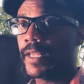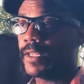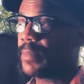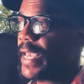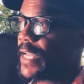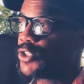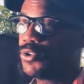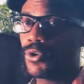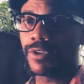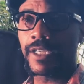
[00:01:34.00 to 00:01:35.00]
let them hand you
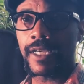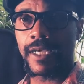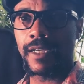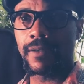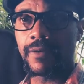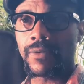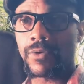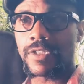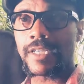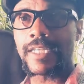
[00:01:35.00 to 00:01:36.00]
your ticket or
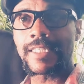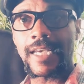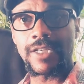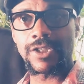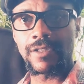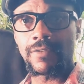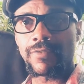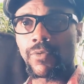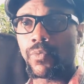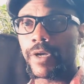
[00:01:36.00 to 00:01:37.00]
citation
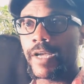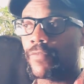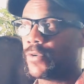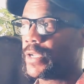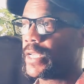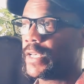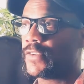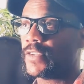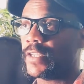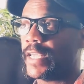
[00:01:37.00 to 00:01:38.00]
for whatever it
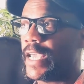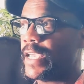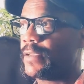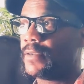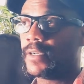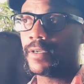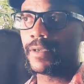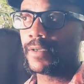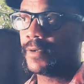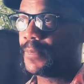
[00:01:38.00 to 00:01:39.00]
is that they
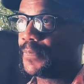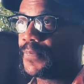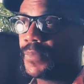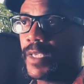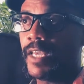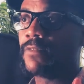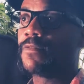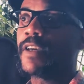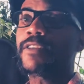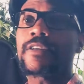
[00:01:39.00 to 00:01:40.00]

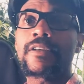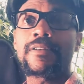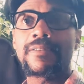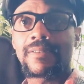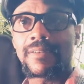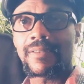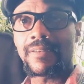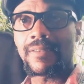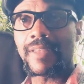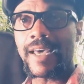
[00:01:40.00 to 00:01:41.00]
invented
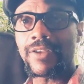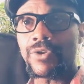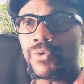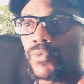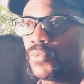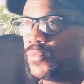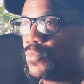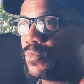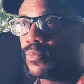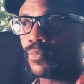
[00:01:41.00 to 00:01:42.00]
that you
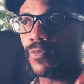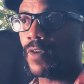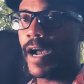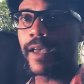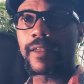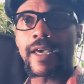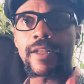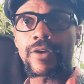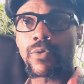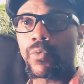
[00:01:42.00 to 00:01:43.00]

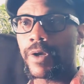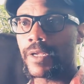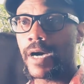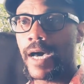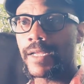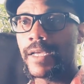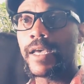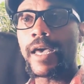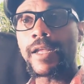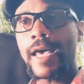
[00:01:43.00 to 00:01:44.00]
violated or whatnot,
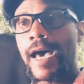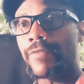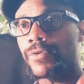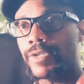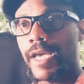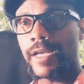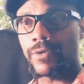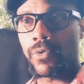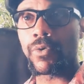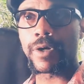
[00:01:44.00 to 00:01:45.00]
and have your day in
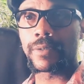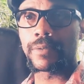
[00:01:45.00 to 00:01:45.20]
court.